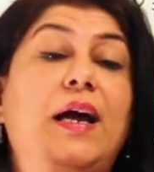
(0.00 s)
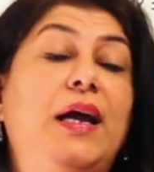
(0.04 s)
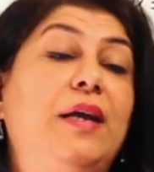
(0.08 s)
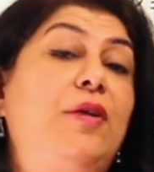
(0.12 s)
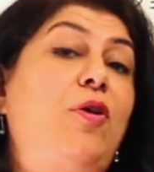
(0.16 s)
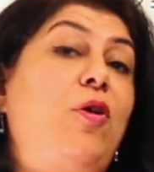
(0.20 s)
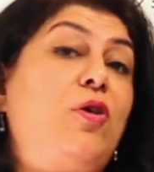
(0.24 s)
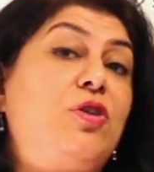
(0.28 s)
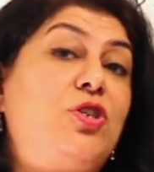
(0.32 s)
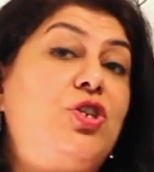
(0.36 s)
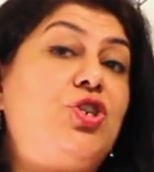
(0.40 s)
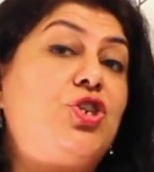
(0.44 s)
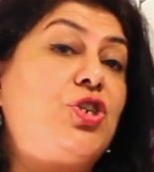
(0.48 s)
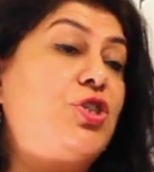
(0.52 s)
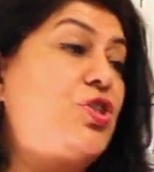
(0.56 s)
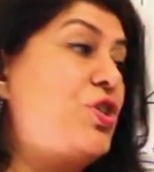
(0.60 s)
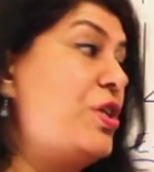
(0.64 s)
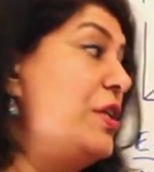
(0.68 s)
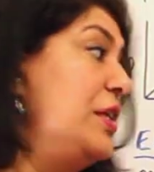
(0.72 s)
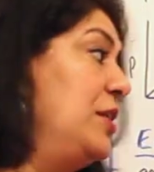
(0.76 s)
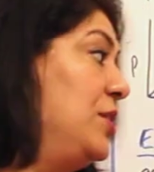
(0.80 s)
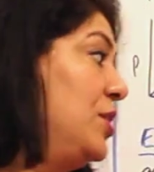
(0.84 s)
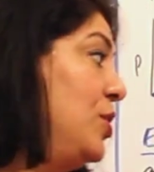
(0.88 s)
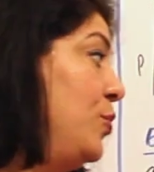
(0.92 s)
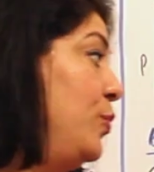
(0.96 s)
an oxygen
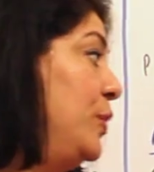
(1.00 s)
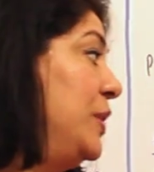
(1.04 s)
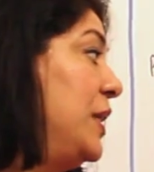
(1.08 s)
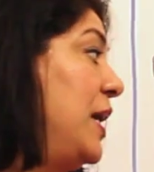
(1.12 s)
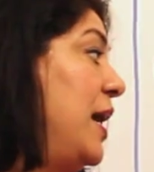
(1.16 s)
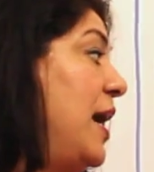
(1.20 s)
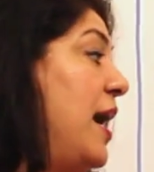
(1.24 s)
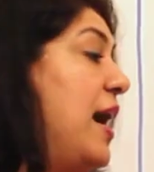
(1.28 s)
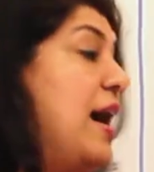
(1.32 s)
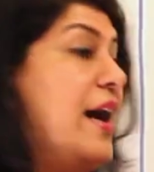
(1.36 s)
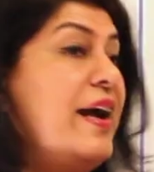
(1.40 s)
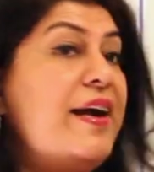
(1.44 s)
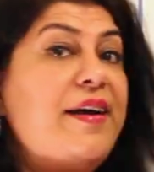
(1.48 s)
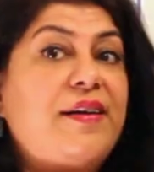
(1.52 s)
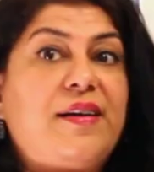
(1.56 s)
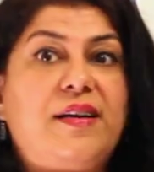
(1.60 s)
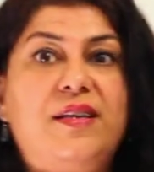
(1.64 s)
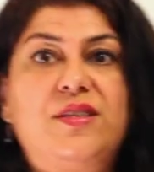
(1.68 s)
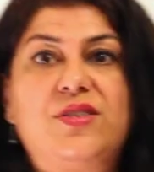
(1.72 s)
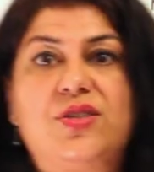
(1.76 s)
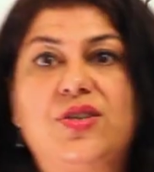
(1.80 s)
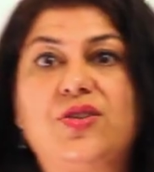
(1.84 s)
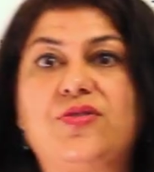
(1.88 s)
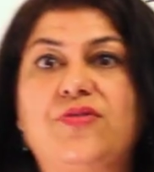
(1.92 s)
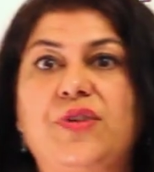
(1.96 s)
cylinder with a higher
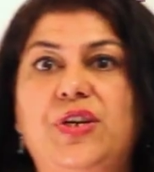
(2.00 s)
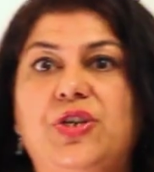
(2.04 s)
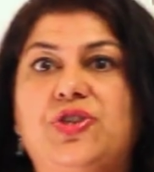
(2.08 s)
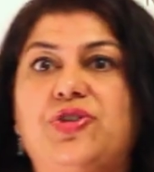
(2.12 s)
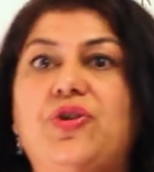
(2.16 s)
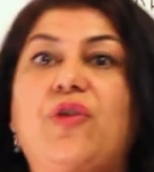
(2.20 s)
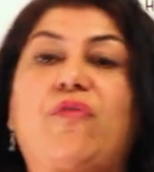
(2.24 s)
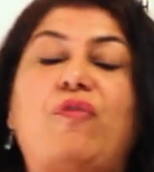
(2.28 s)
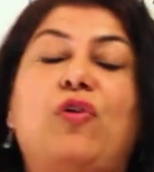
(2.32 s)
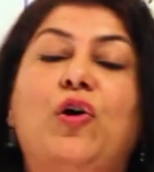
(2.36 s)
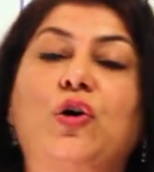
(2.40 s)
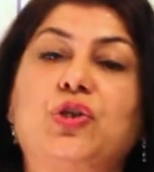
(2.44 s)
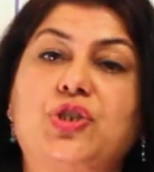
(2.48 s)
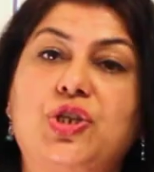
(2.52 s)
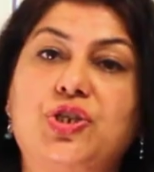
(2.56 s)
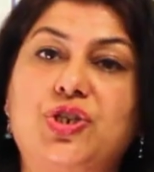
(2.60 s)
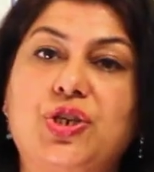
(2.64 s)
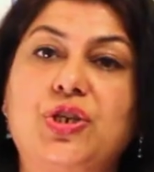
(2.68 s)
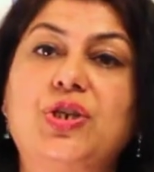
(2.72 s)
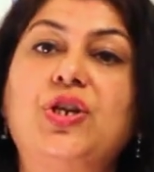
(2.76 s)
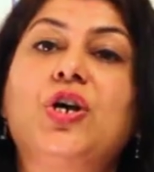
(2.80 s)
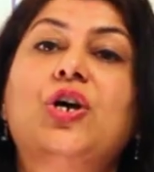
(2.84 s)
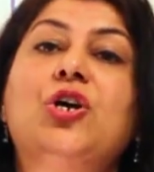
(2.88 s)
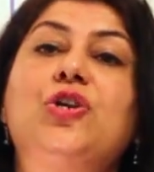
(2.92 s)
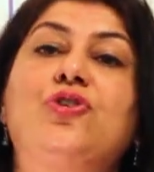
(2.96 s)
concentration of
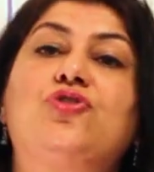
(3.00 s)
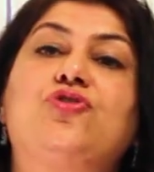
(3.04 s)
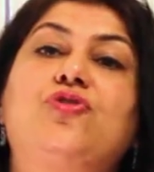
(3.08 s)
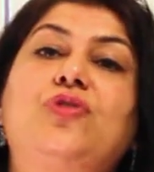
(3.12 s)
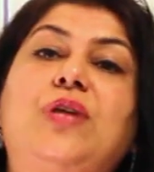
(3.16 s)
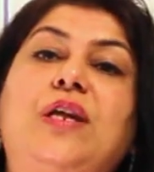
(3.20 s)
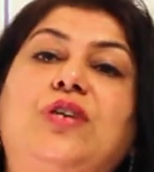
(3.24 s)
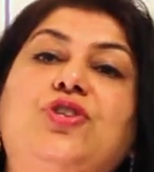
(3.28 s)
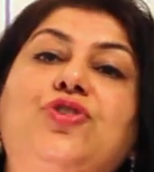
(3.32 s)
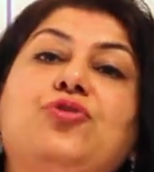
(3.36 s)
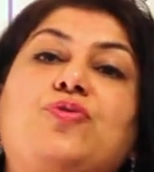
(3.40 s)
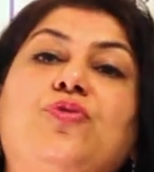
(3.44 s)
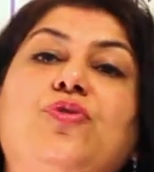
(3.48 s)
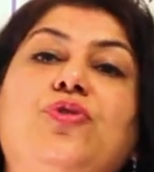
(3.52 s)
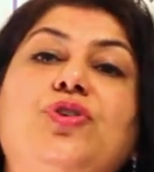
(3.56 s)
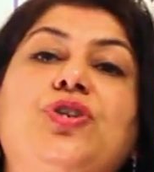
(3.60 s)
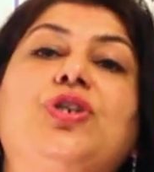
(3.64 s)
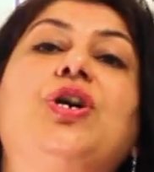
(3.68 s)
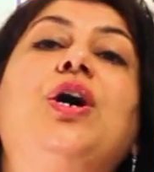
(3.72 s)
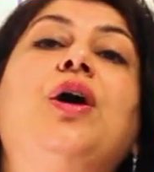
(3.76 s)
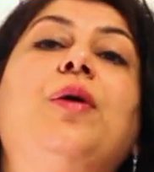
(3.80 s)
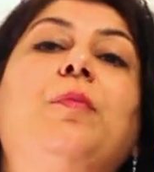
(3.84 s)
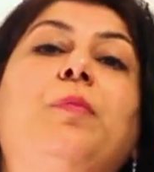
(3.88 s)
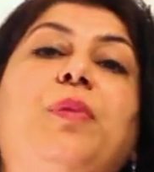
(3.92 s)
oxygen so that you could